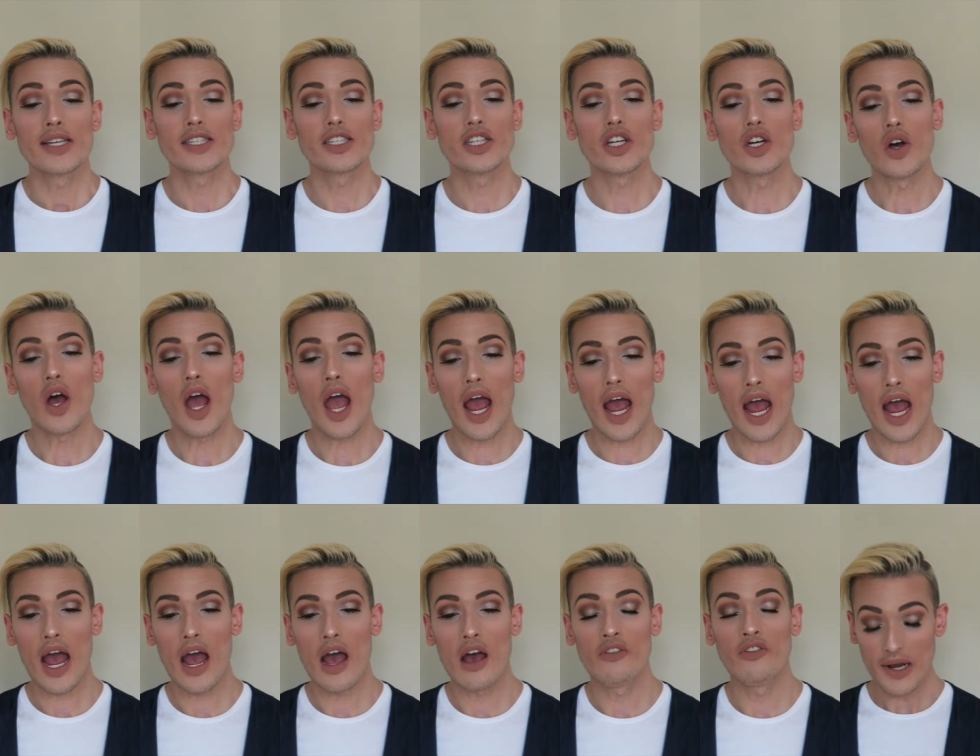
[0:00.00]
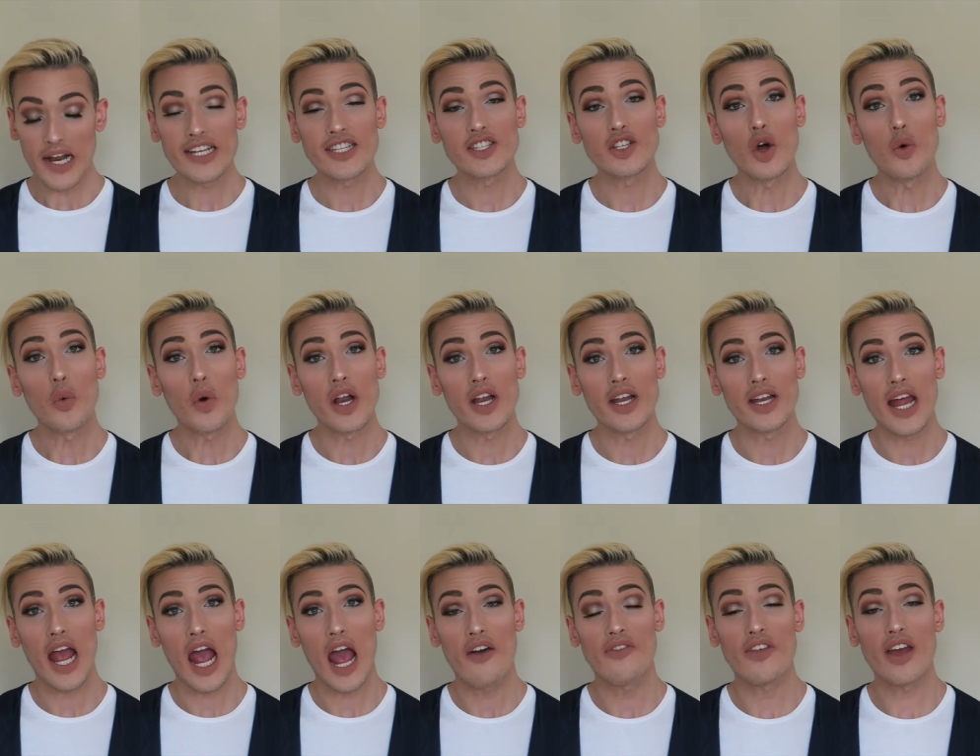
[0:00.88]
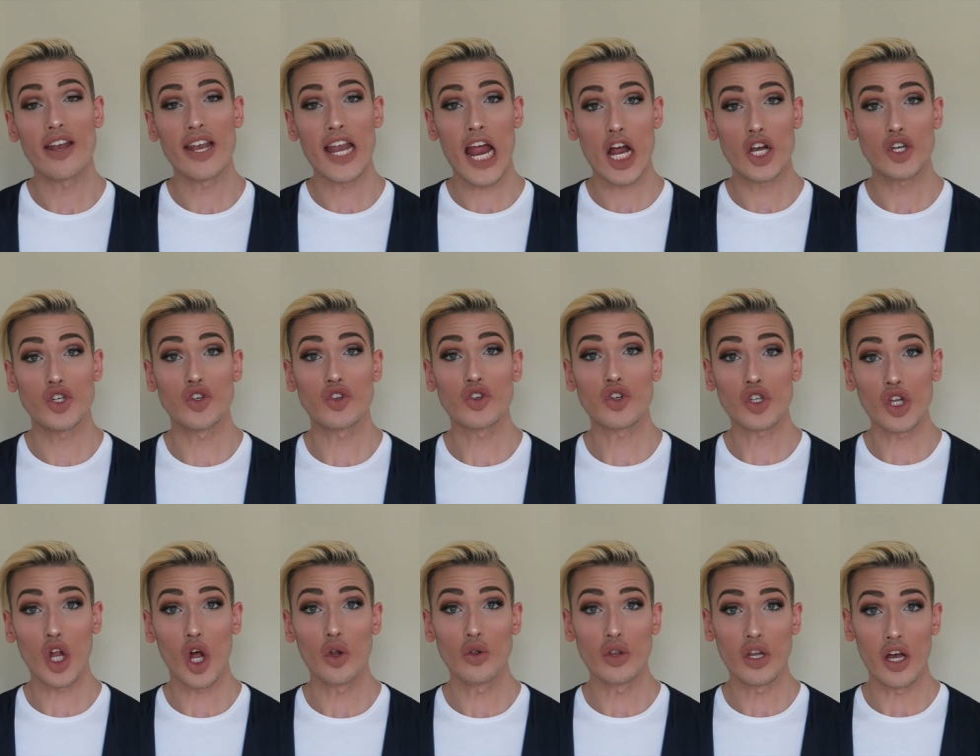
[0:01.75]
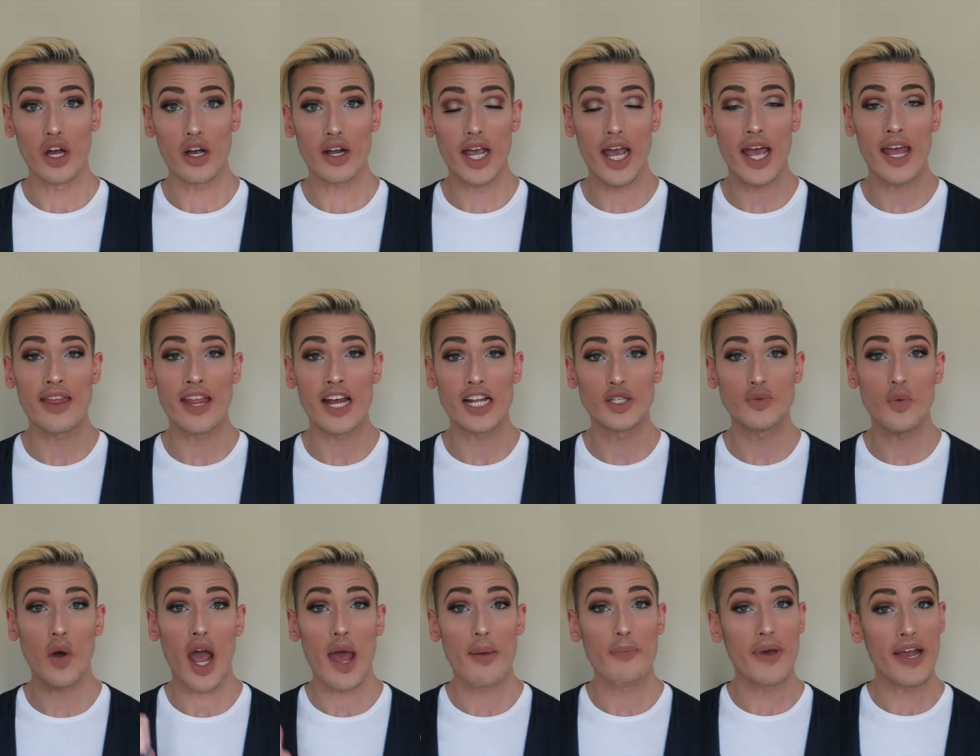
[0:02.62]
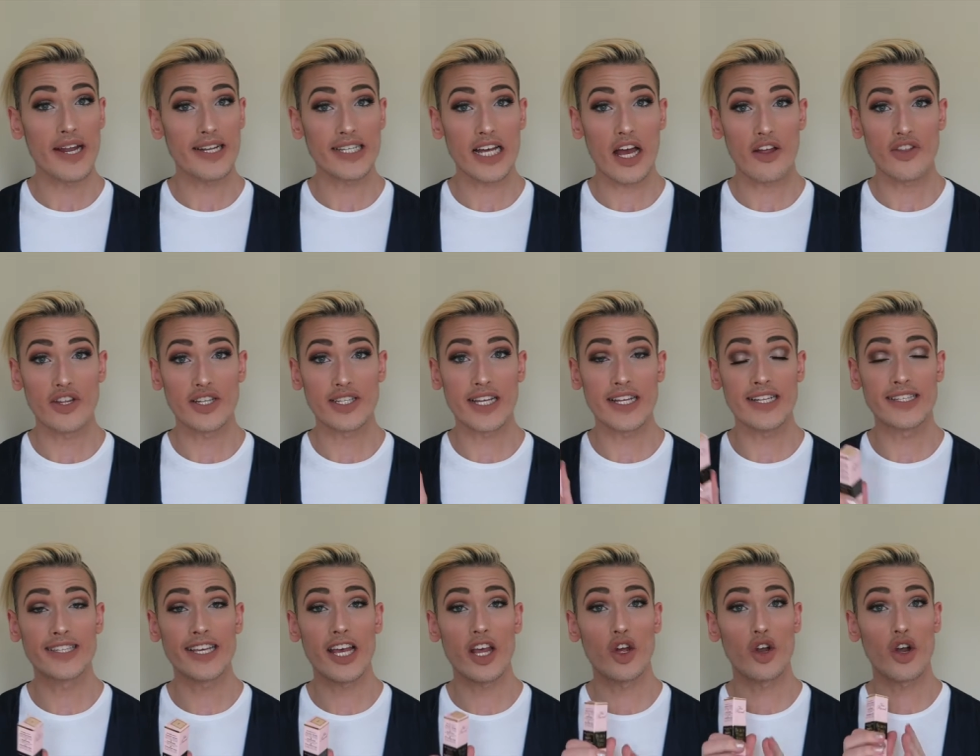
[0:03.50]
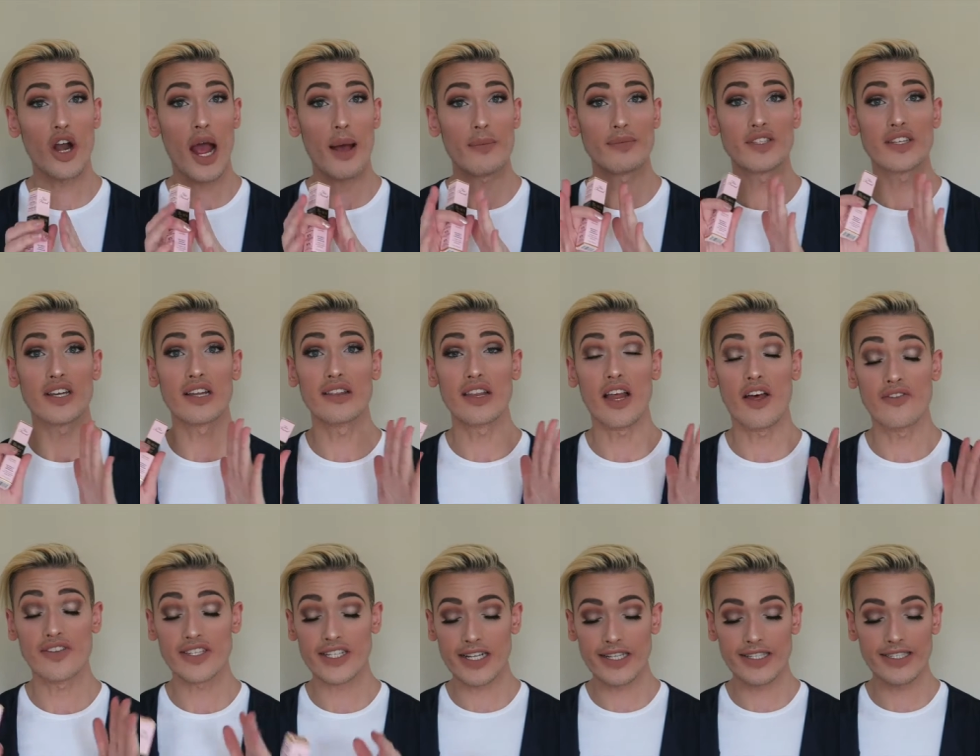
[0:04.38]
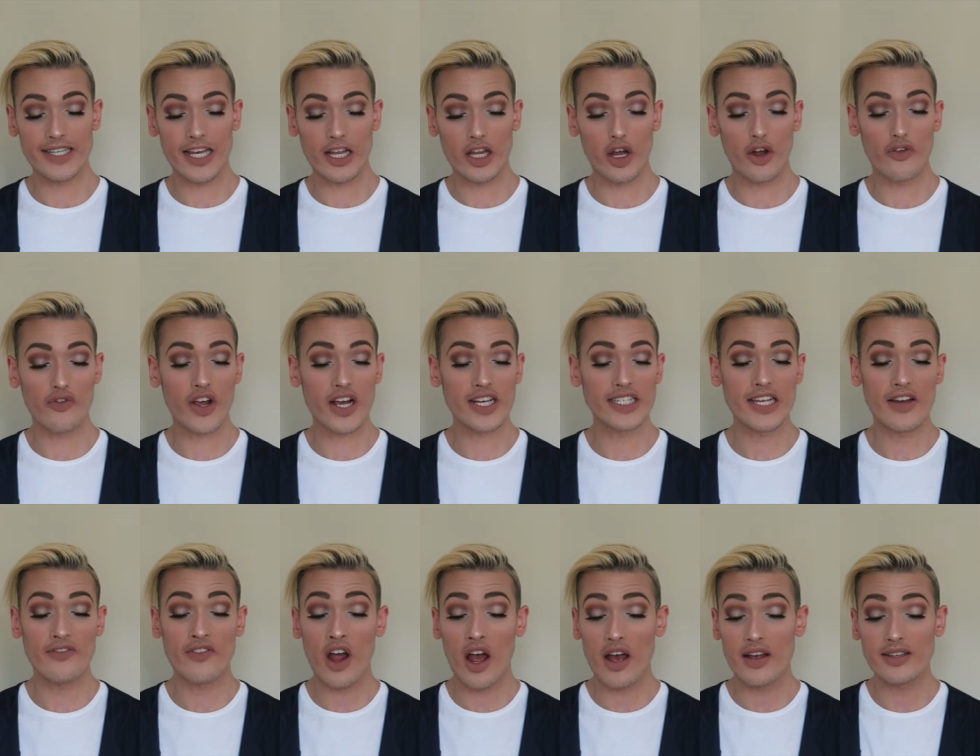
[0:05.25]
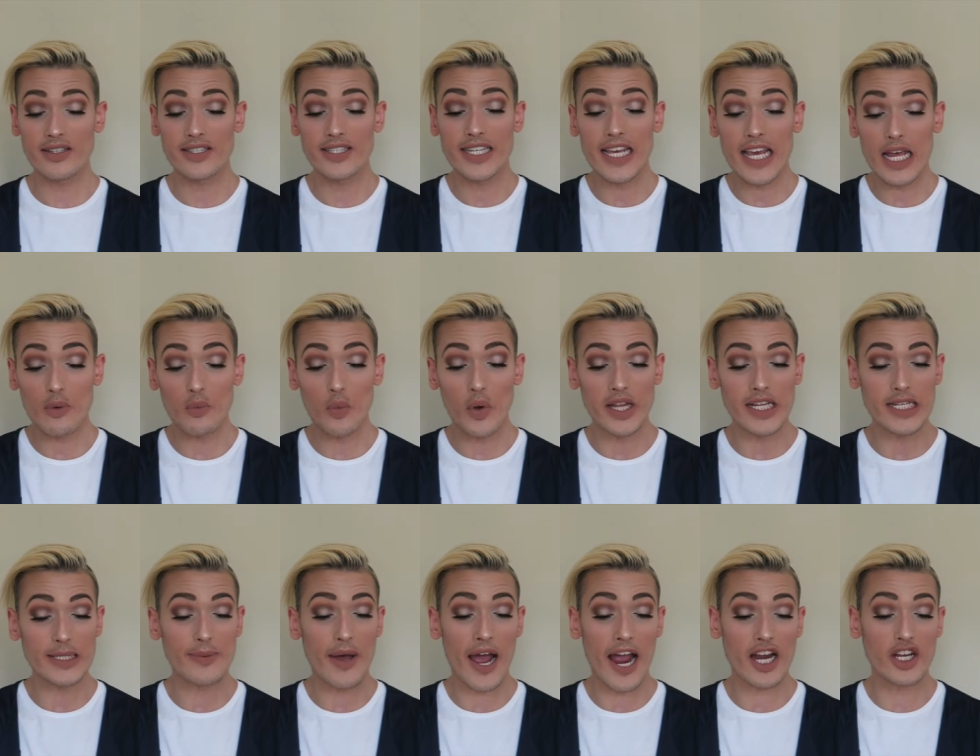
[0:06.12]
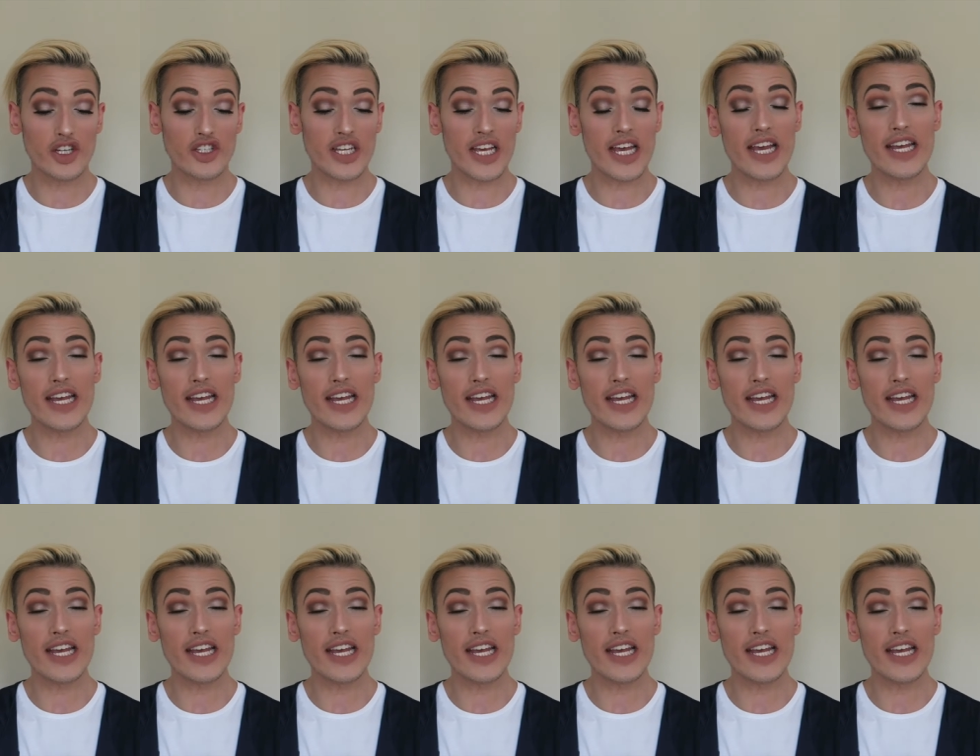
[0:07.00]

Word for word: still have, but I still wanted to have that natural glow look and that's why I picked out this concealer and I absolutely love this concealer. If you guys have not seen what this package